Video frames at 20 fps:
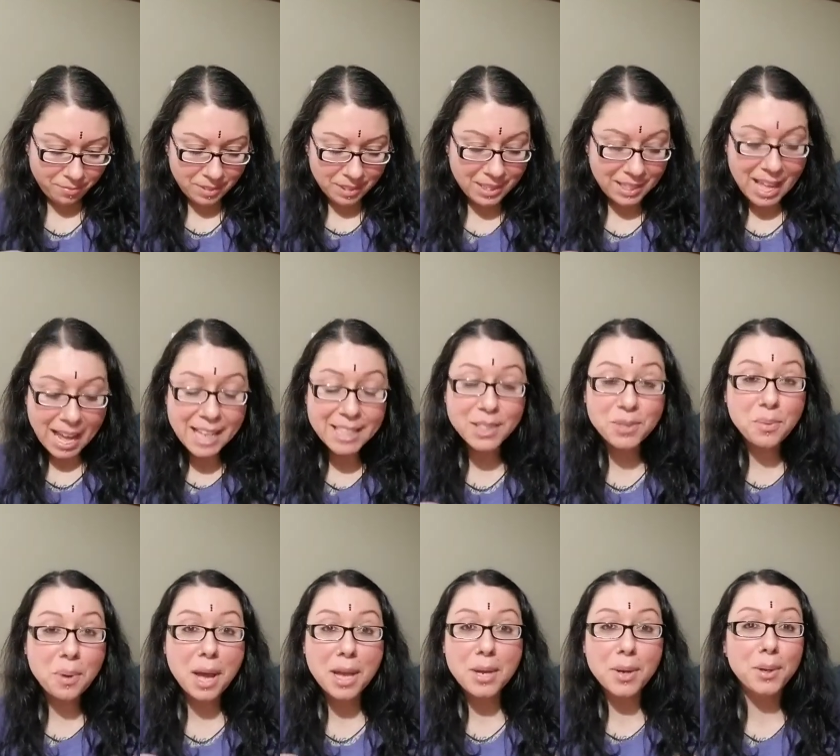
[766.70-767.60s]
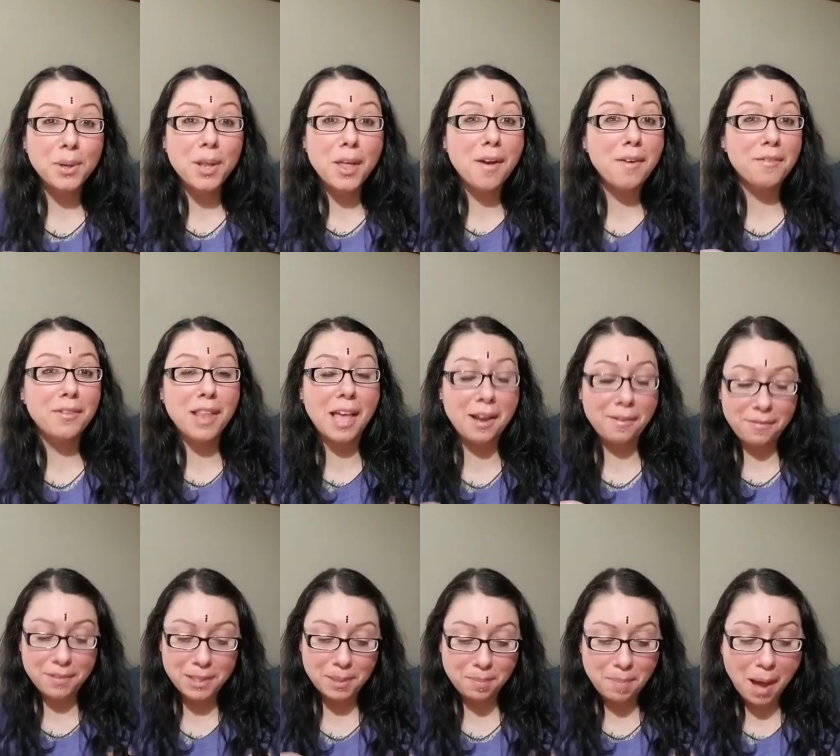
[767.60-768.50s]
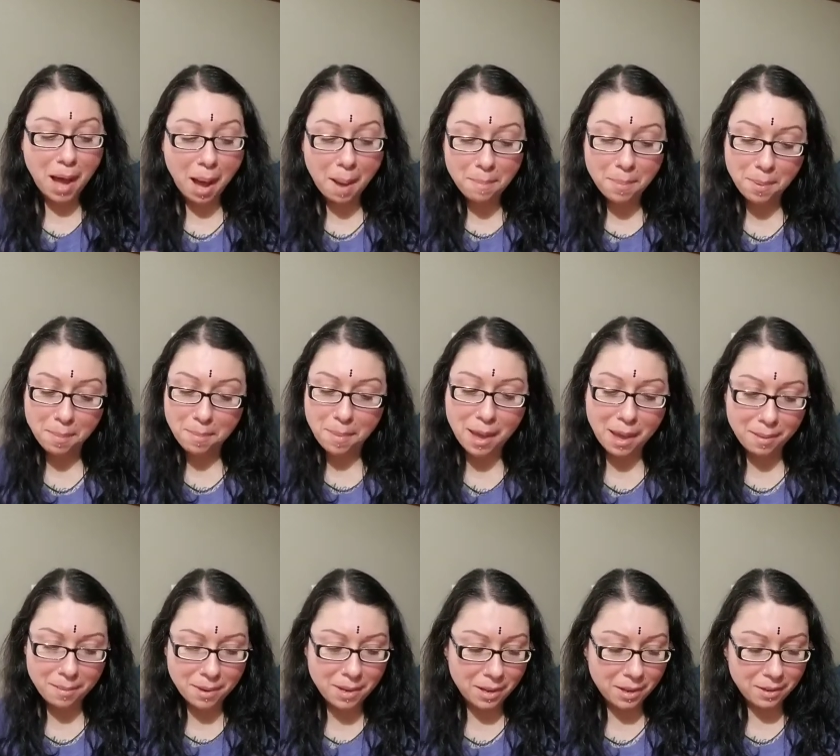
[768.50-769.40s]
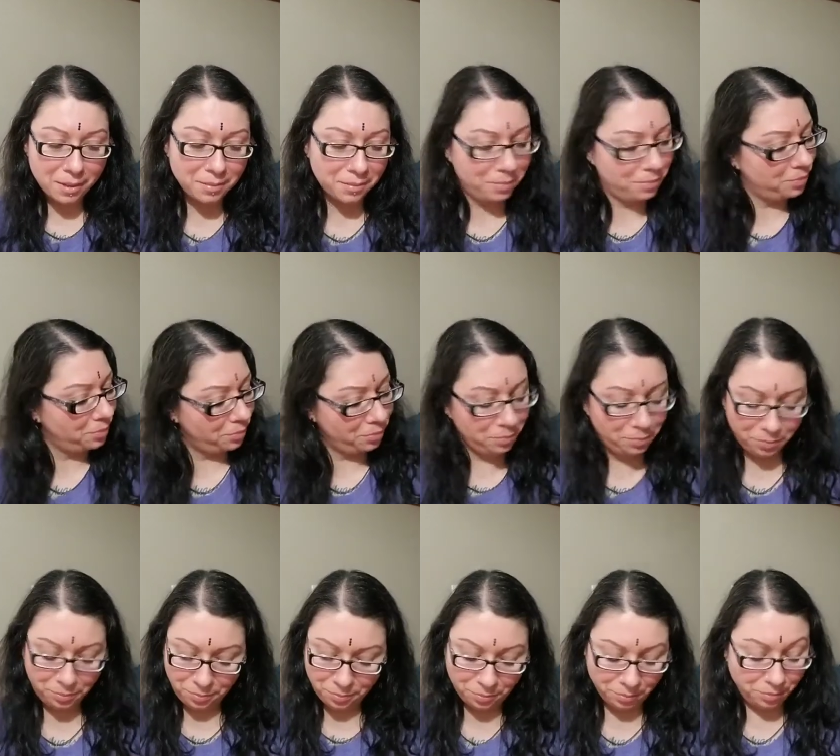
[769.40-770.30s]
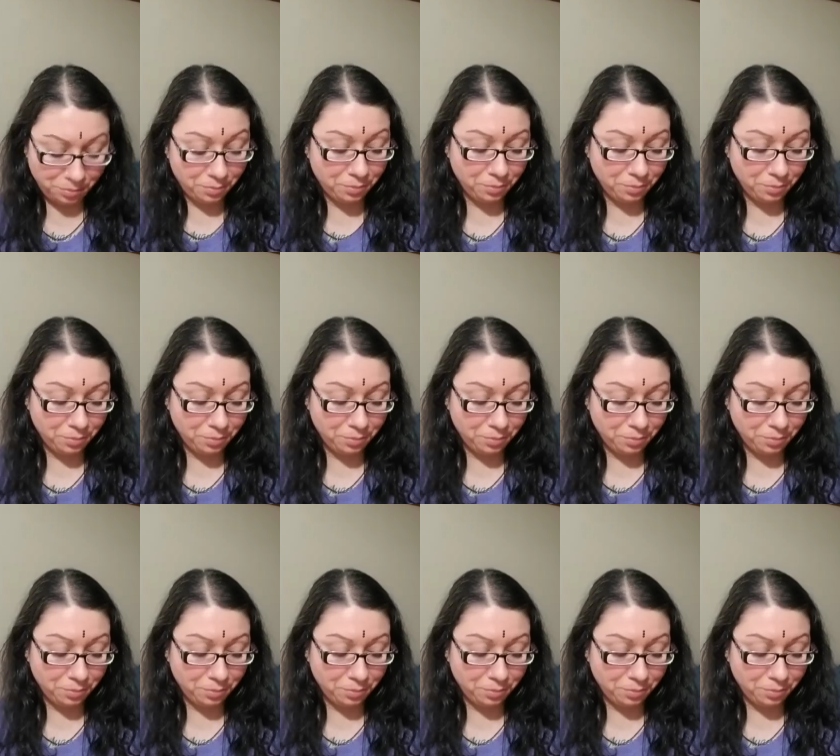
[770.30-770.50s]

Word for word: That's why your love life is popping, baby. Mm.